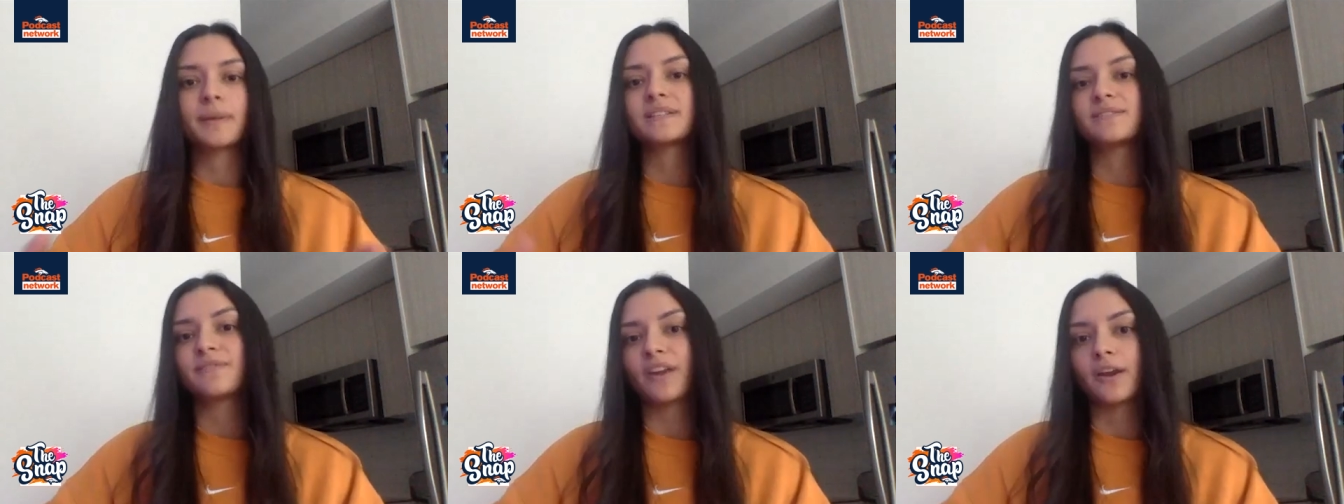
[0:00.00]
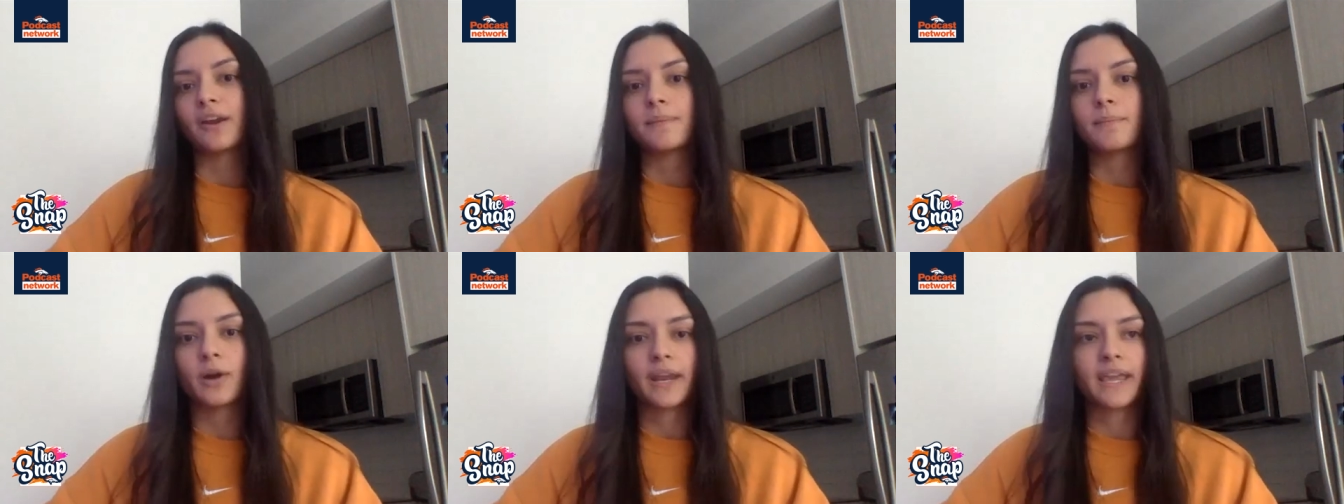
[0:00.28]
it's
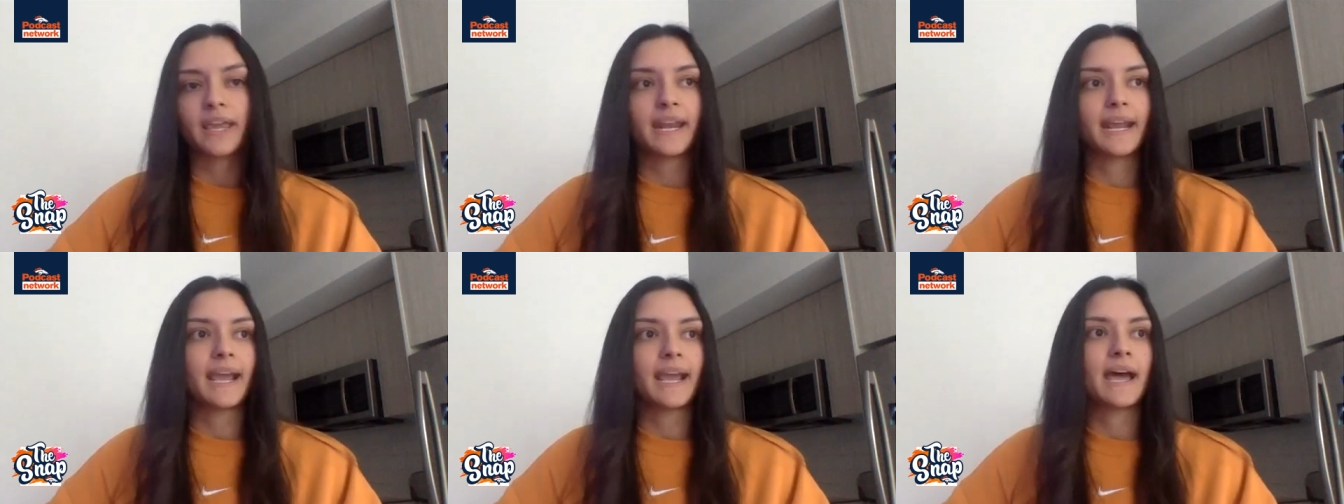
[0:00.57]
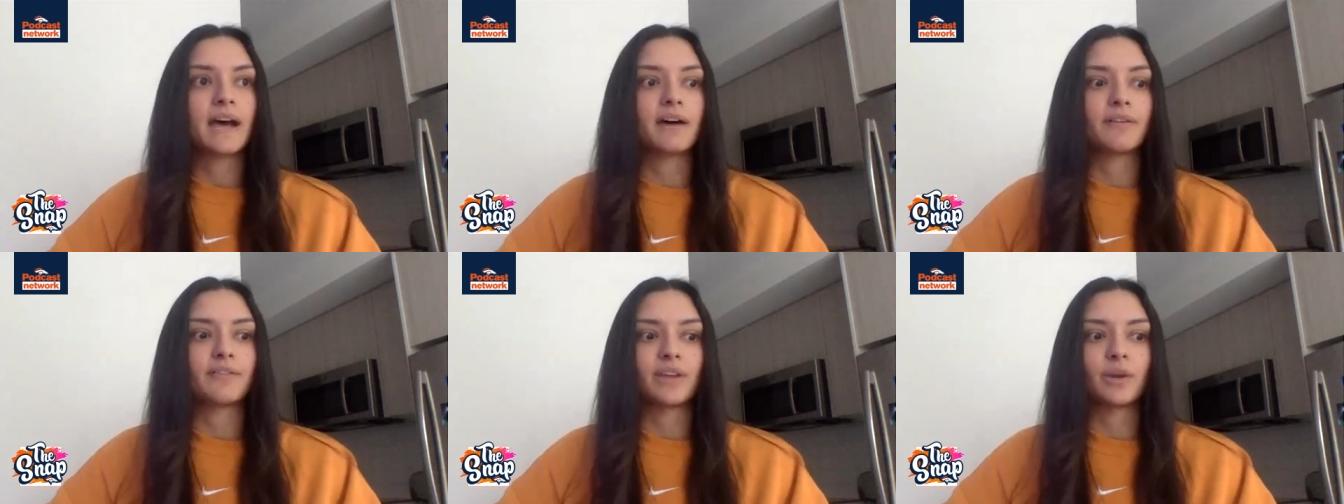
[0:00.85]
very marketing
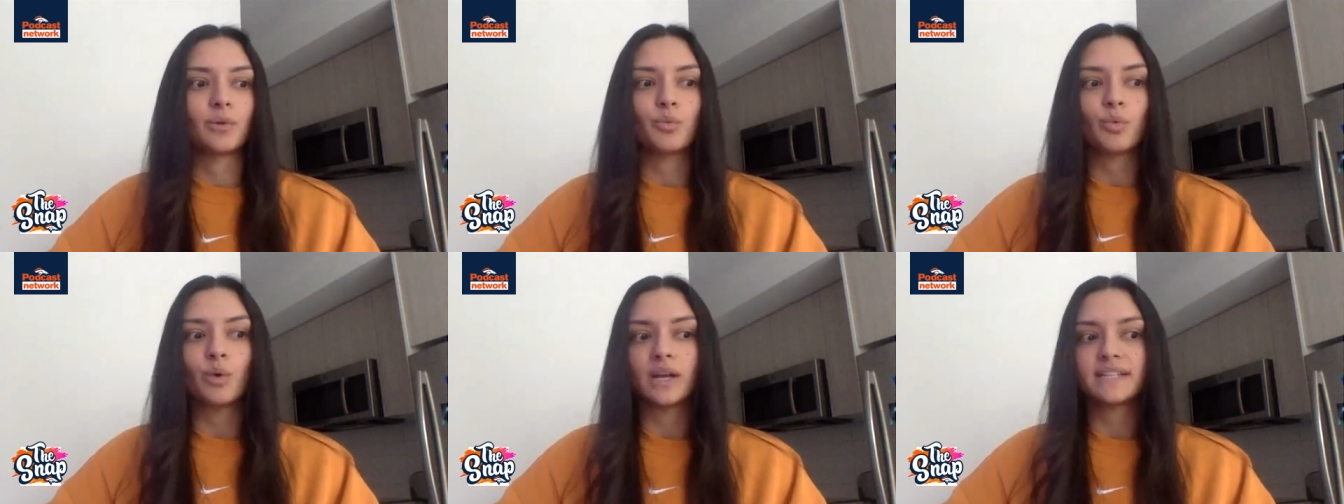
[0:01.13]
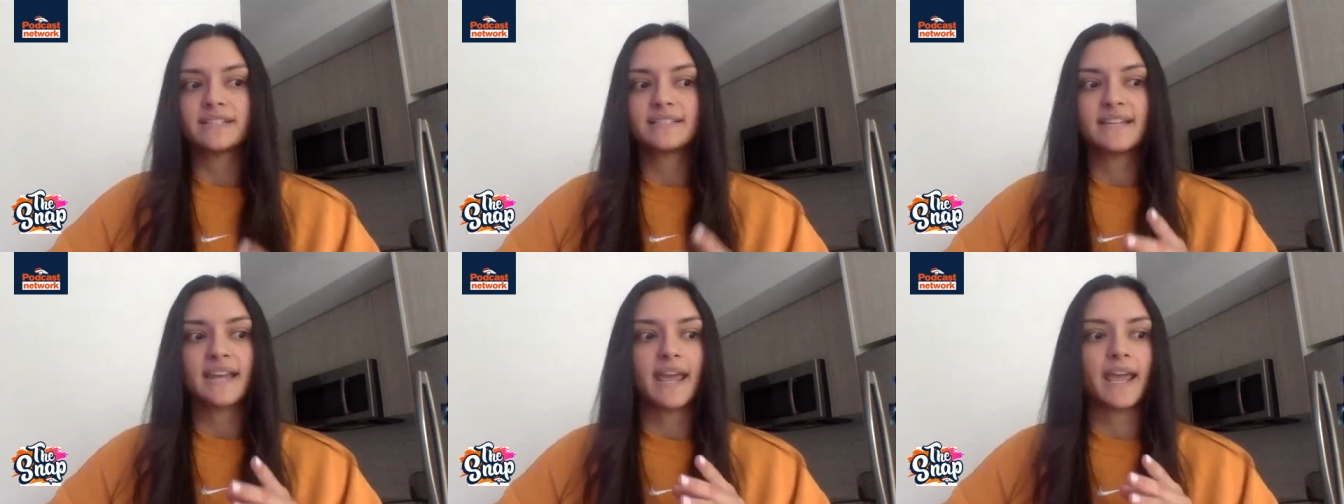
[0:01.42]
heavy.
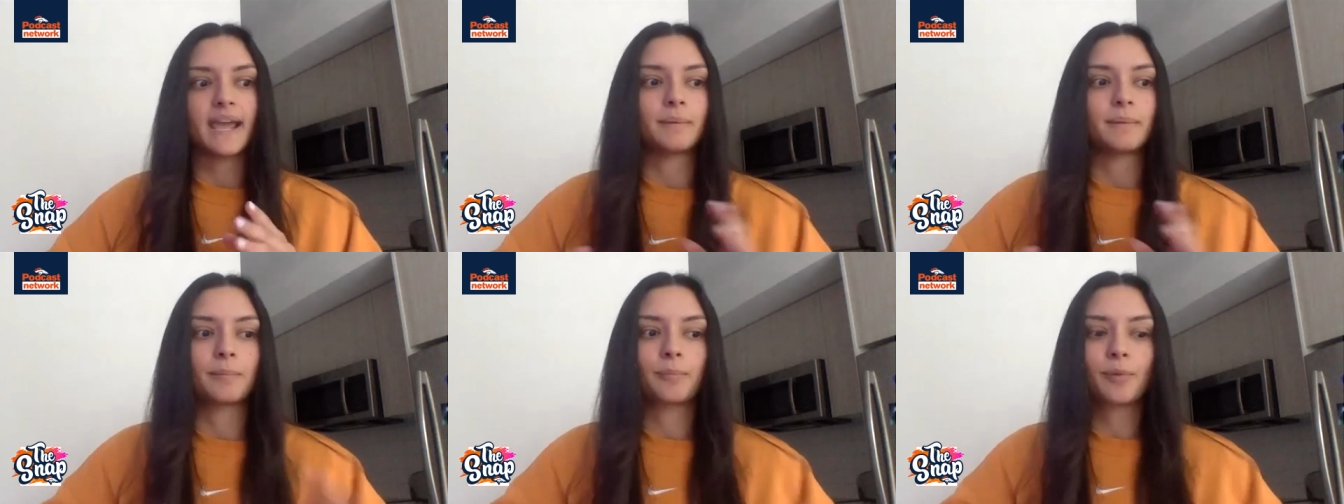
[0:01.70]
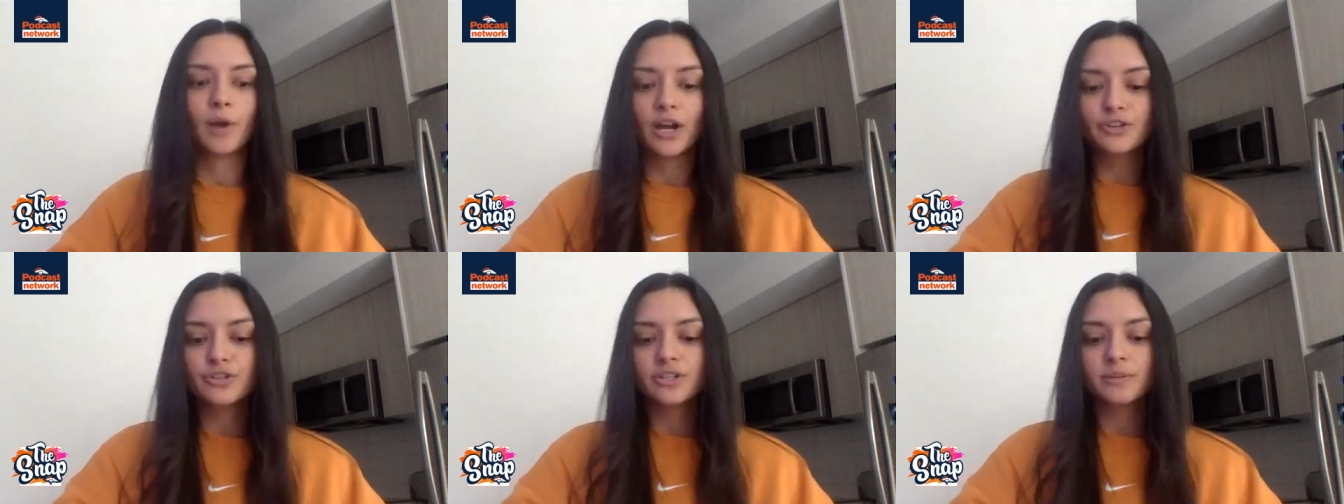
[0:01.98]
One day I'm a
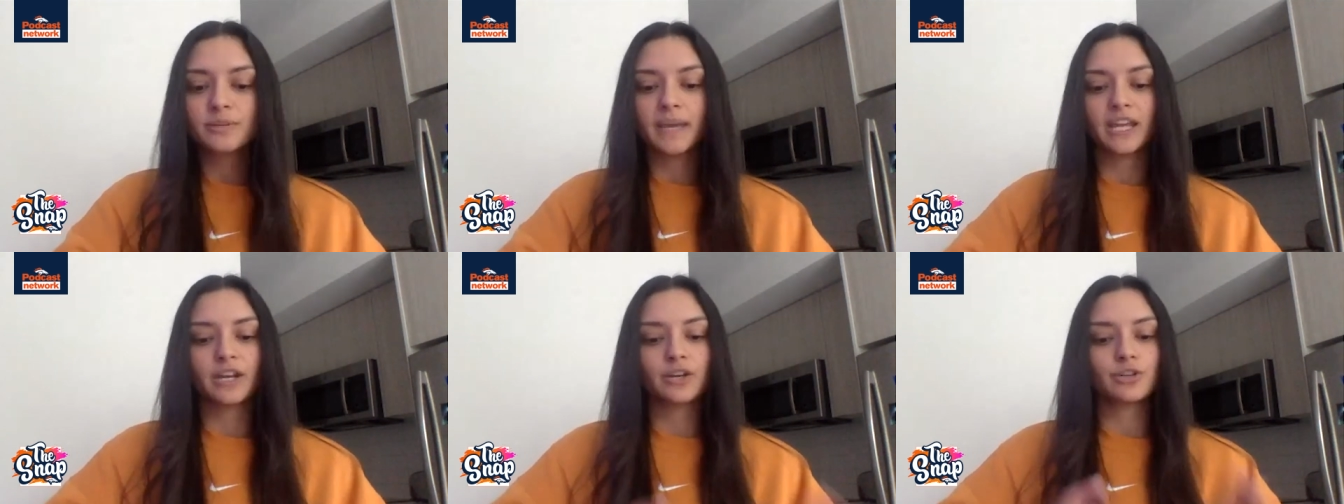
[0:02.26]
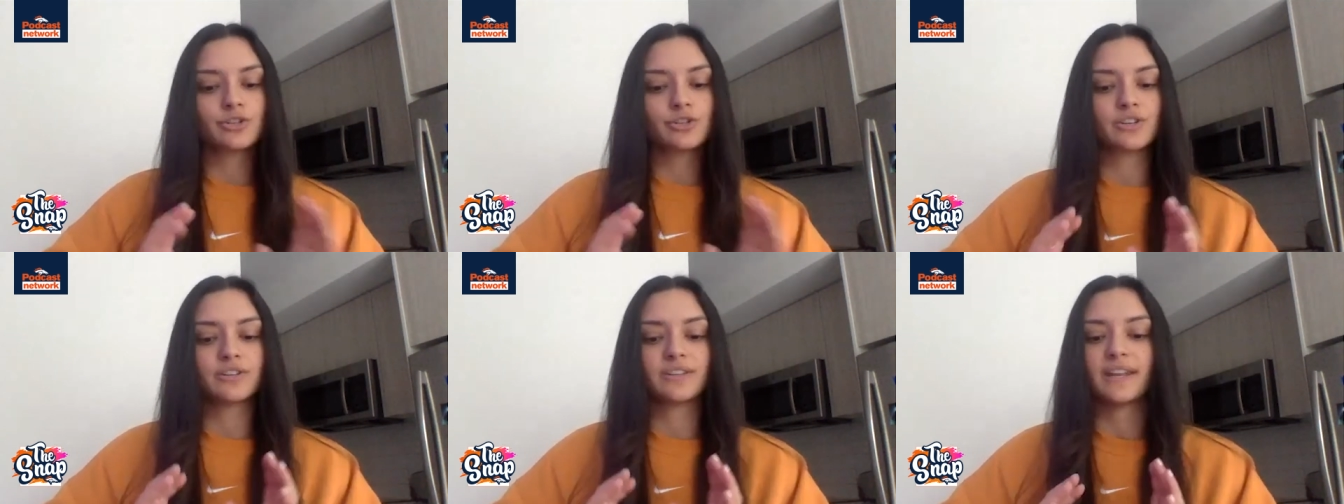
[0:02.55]
project manager.